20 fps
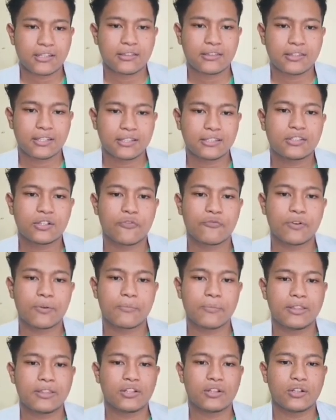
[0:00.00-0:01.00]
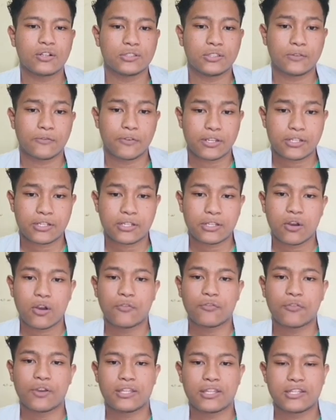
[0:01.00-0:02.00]
thus confirming conservation of
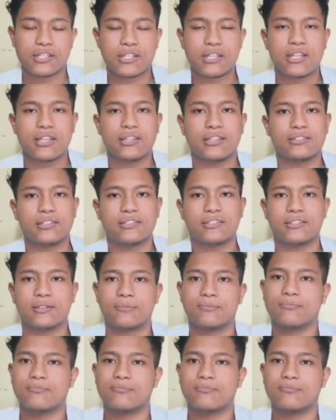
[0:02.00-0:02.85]
energy in the system.